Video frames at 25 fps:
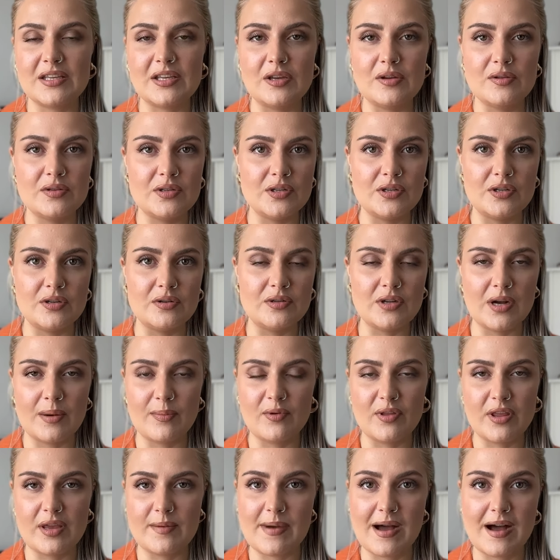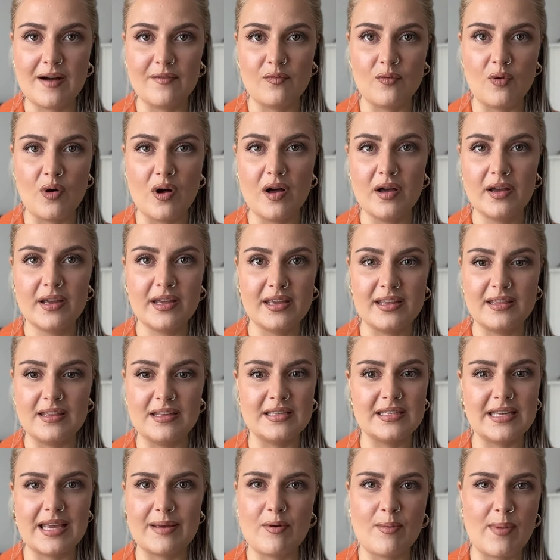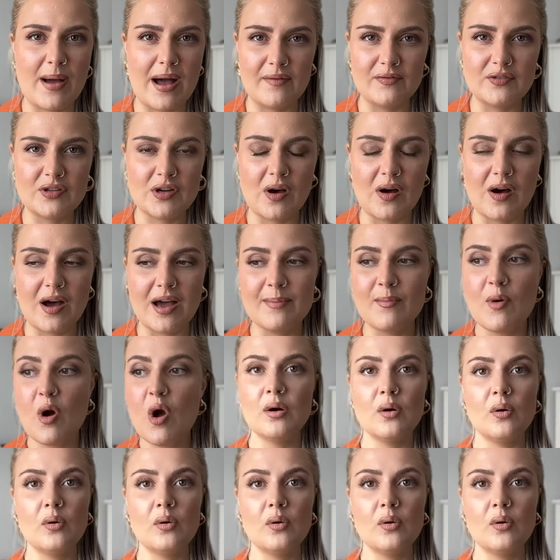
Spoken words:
you to do double the amount of work in the same amount of time,